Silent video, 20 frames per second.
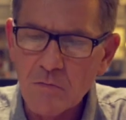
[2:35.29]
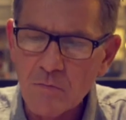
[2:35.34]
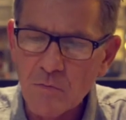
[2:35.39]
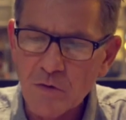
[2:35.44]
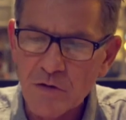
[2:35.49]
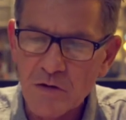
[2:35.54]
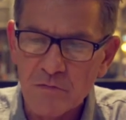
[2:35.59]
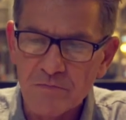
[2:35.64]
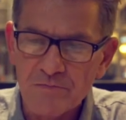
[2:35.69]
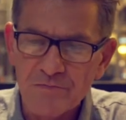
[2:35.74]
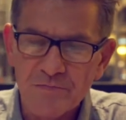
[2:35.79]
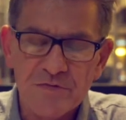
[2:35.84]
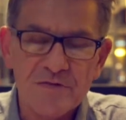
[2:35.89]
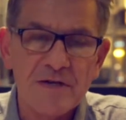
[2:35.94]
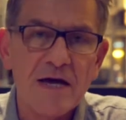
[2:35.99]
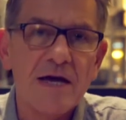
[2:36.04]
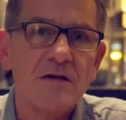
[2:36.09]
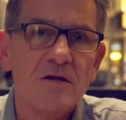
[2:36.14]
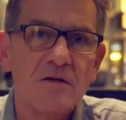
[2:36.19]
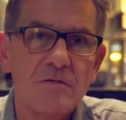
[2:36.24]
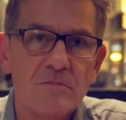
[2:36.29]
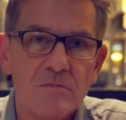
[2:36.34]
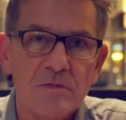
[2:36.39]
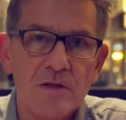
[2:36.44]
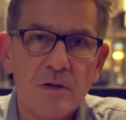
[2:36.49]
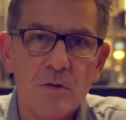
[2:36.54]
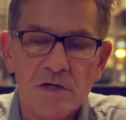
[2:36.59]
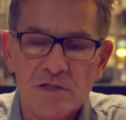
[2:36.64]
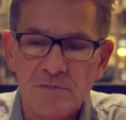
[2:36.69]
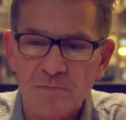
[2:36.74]
with a standard
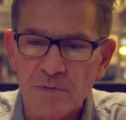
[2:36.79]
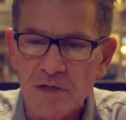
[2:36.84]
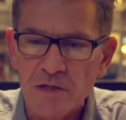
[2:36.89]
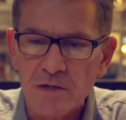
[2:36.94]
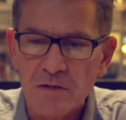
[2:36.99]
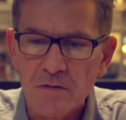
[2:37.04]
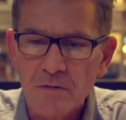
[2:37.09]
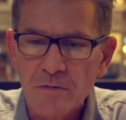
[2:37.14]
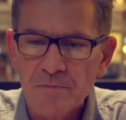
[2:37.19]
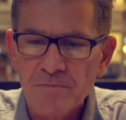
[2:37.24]
USB